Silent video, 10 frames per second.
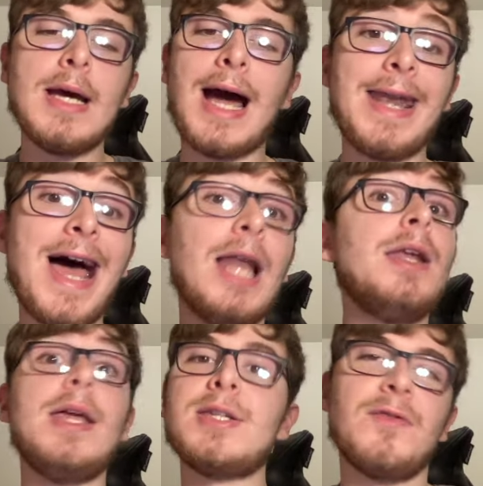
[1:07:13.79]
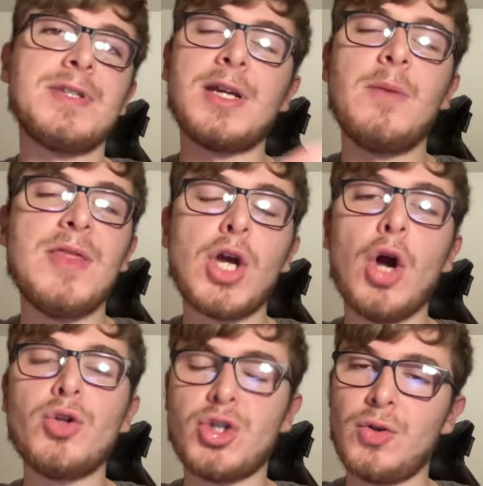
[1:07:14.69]
and Haaland is obviously going to be the
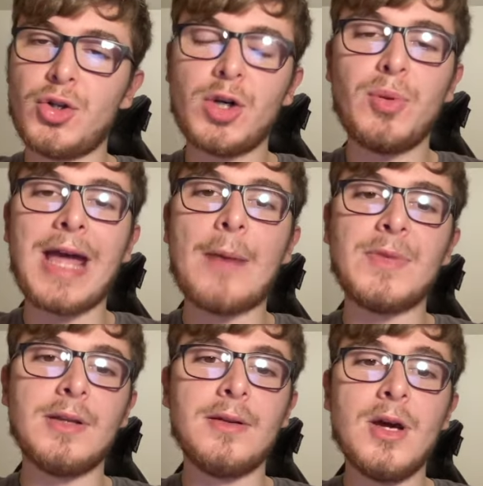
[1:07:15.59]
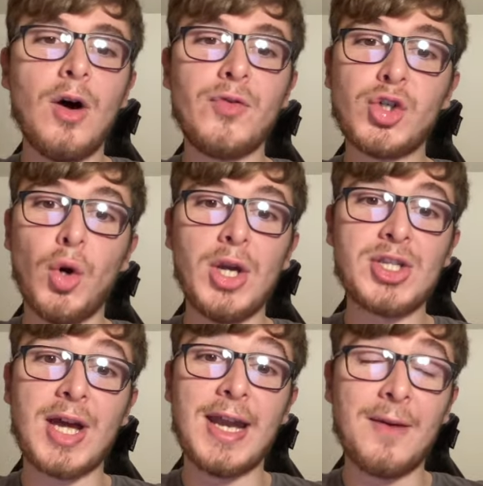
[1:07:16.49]
go-to, the triple captain of choice,
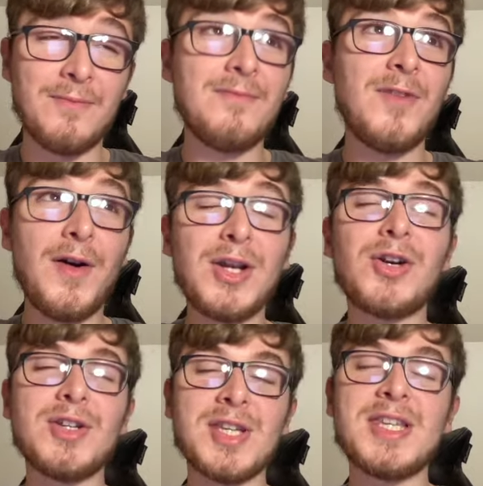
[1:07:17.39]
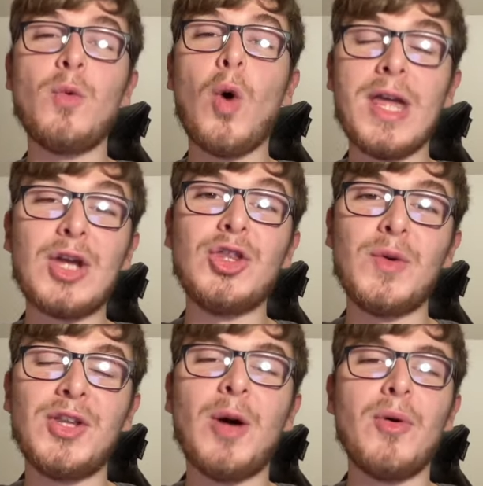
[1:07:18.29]
and I'm very curious to see what he can do
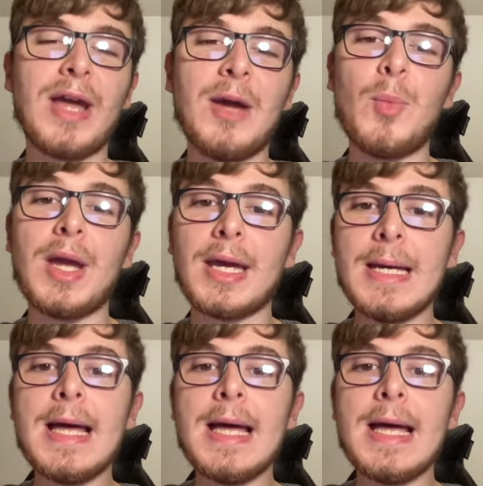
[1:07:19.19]
in a double game week.